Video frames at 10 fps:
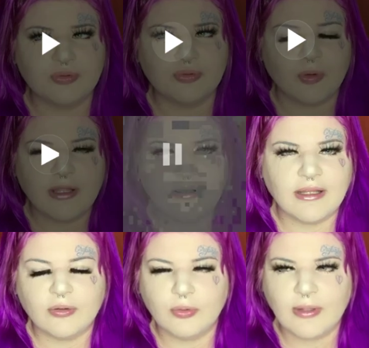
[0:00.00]
What?
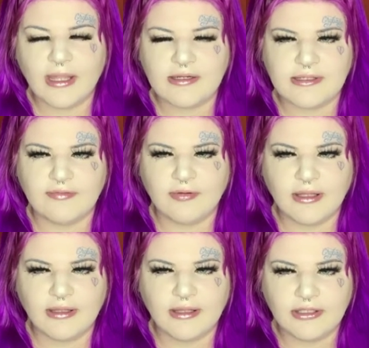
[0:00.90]
Like, who cares? I
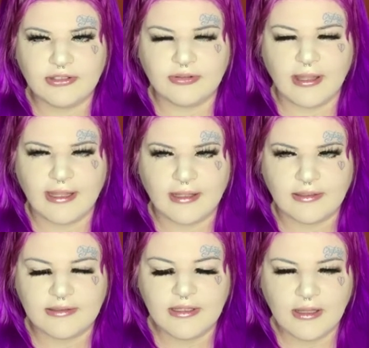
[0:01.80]
fucking kicked you,
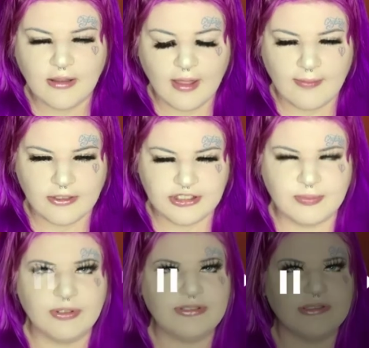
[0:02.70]
and then
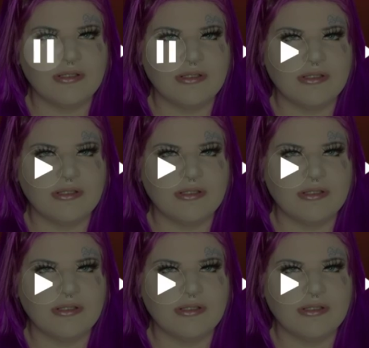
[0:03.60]
she puts in.